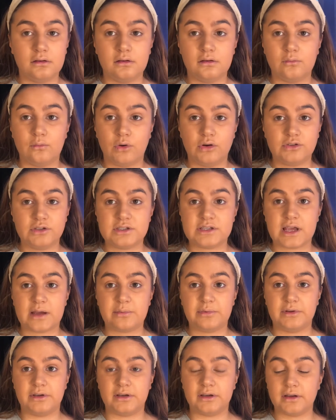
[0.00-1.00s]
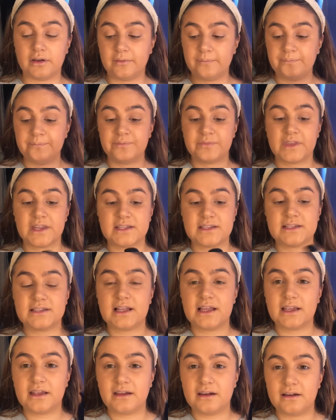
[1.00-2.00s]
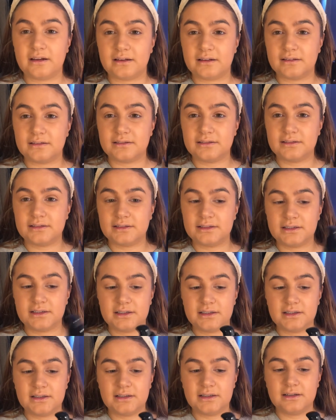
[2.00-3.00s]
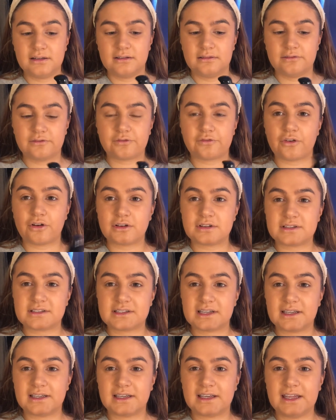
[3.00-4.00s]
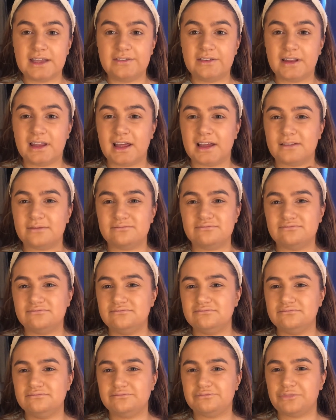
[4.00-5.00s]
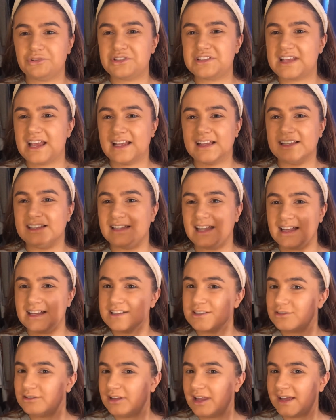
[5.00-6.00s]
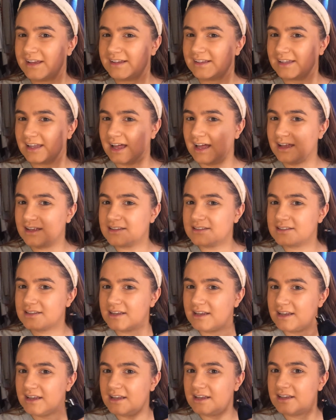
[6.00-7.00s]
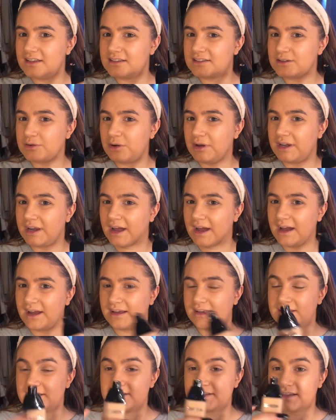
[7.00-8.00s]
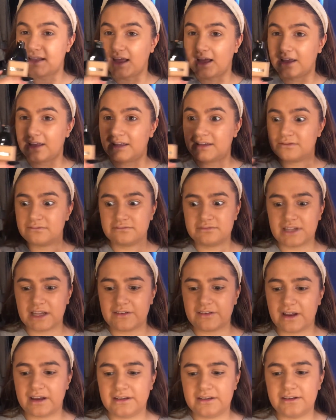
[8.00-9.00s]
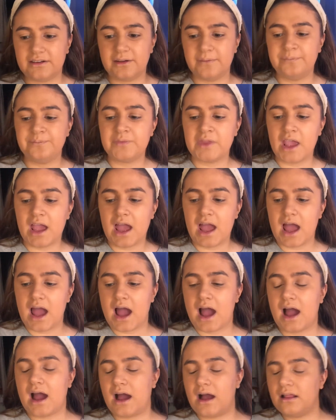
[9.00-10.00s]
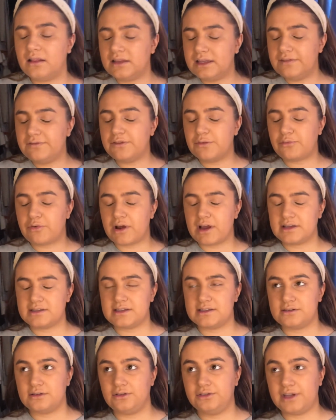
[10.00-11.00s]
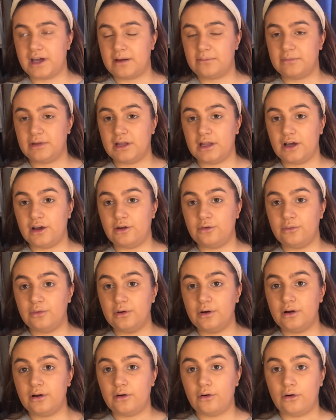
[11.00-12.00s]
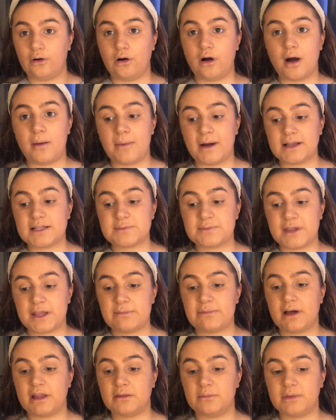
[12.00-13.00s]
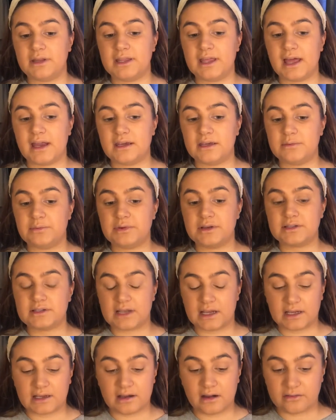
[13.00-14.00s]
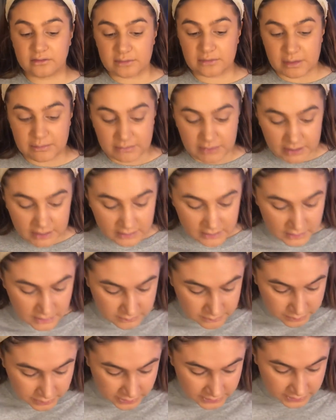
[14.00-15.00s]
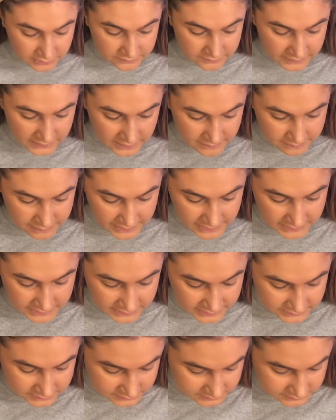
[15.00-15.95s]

What just happened? This is like a frosted, either like pretend glass or like glass. It's quite nice. And I'll leave the prices all down below, or I might speak about them at the end because I can't remember. But I don't think I paid...